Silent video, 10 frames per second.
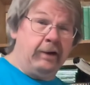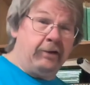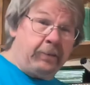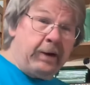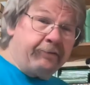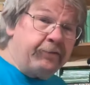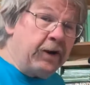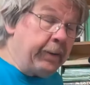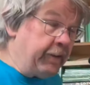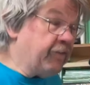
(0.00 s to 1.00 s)
It's not
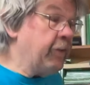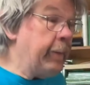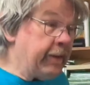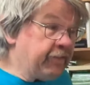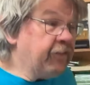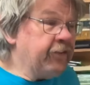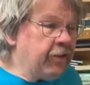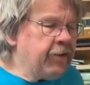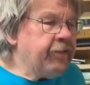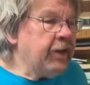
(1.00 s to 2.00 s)
fun. It's a
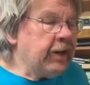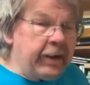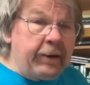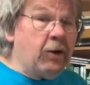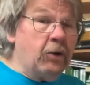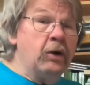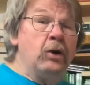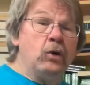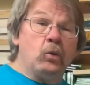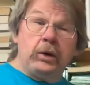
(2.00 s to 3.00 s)
necessary thing. I know
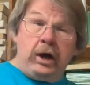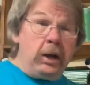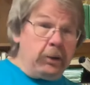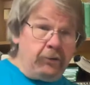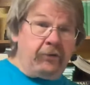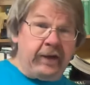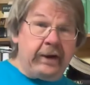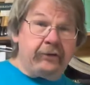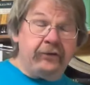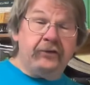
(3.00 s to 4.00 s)
we all lose
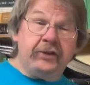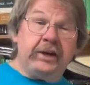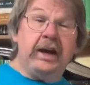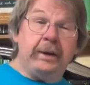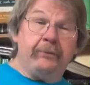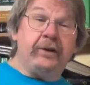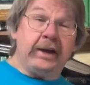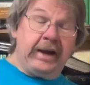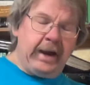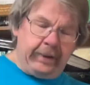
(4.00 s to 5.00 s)
thousands of games.
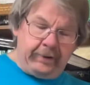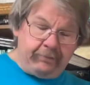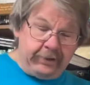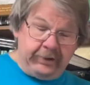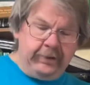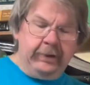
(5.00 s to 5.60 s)
I get it, but